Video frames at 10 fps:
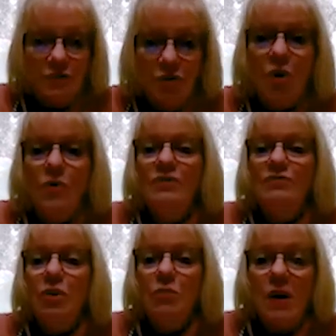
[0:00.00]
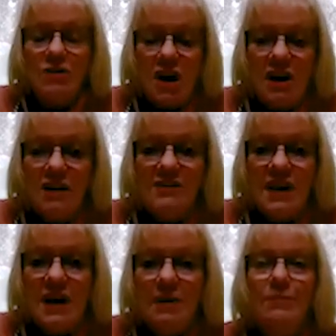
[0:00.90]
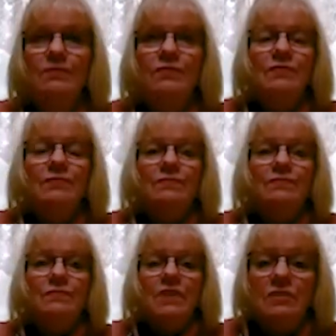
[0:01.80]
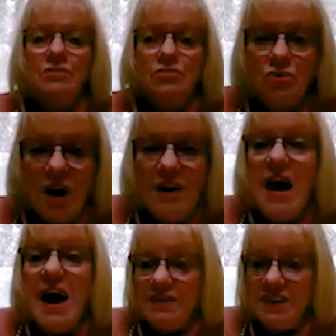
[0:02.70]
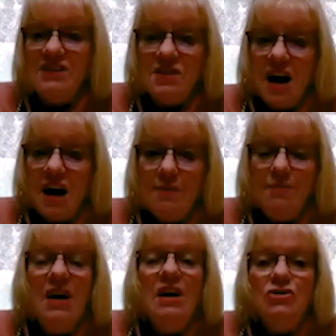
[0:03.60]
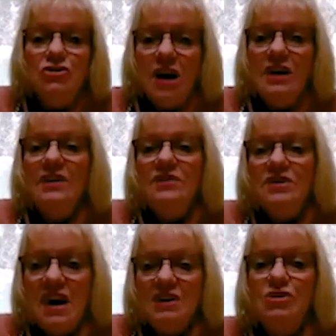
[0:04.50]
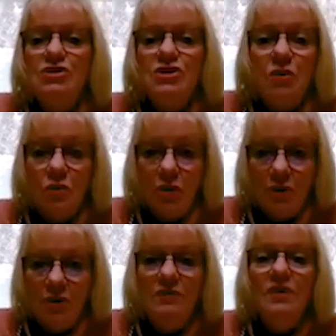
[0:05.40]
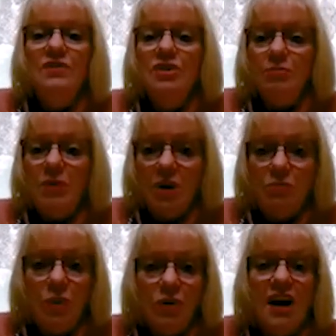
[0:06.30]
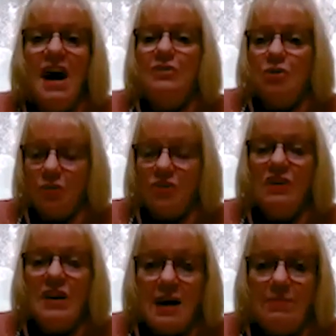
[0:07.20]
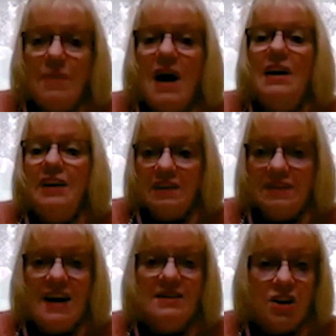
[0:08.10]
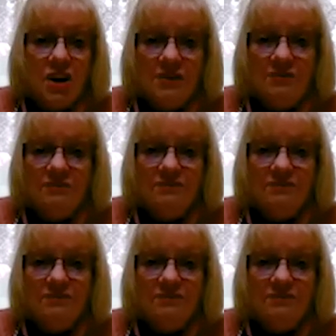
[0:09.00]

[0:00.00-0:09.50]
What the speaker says: go in for a well child exam, try to get the doctor to order the blood work and go to the lab and get that done.